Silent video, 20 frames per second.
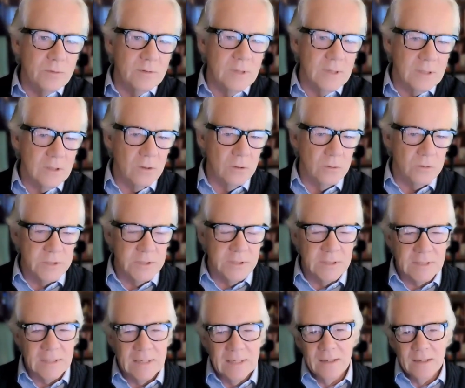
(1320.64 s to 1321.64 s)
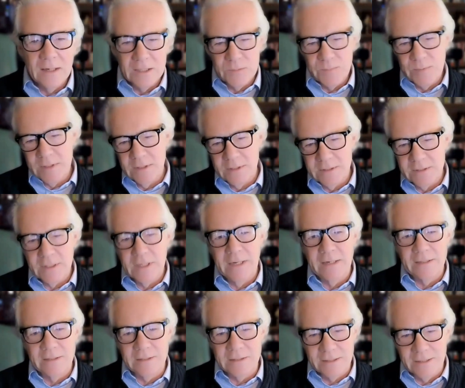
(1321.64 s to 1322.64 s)
with that content, and it's been
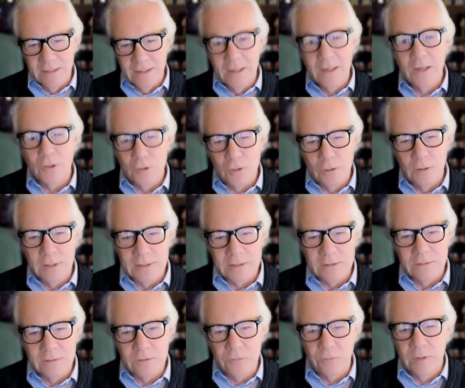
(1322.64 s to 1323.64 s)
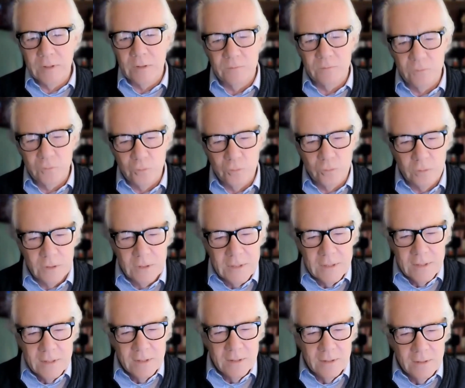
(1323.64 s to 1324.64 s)
designed to say, how do you like to interact with your
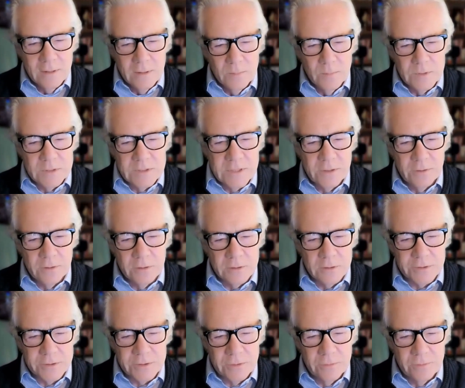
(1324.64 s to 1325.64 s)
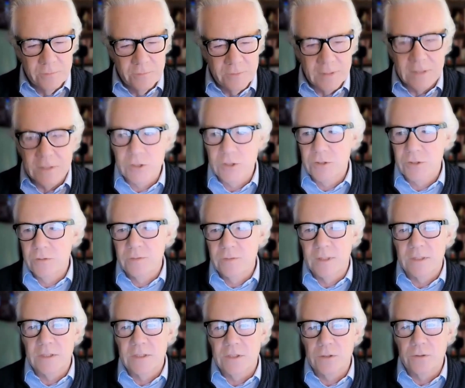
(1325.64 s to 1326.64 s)
material? So if I can show
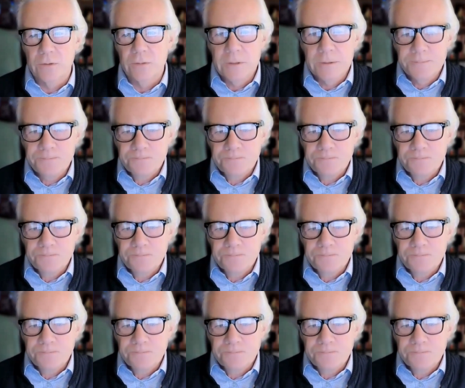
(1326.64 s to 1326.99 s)
that to you.